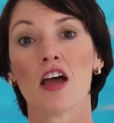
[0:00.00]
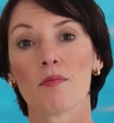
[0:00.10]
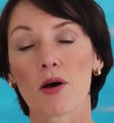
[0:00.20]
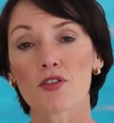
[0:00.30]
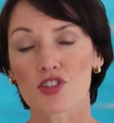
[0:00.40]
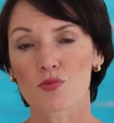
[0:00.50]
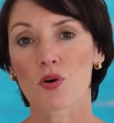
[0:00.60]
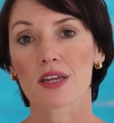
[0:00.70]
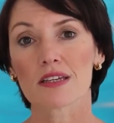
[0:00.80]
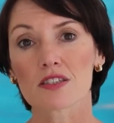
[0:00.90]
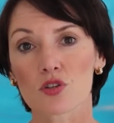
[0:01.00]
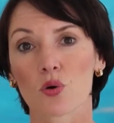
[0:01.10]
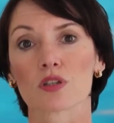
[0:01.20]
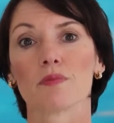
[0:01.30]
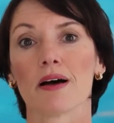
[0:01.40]
both to what is
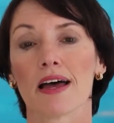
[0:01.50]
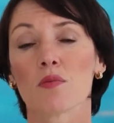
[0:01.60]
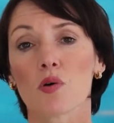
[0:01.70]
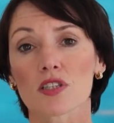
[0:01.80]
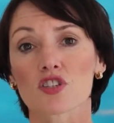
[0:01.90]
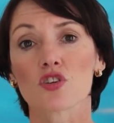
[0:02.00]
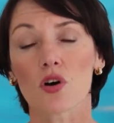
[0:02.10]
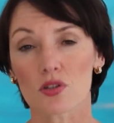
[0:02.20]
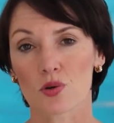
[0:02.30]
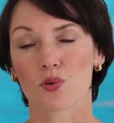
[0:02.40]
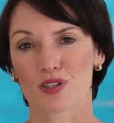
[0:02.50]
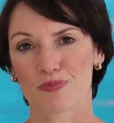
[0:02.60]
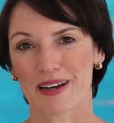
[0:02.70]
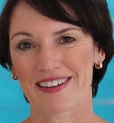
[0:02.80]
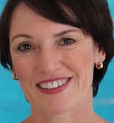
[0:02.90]
talked about and what's not talked
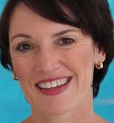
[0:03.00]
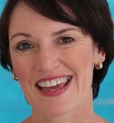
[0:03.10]
about.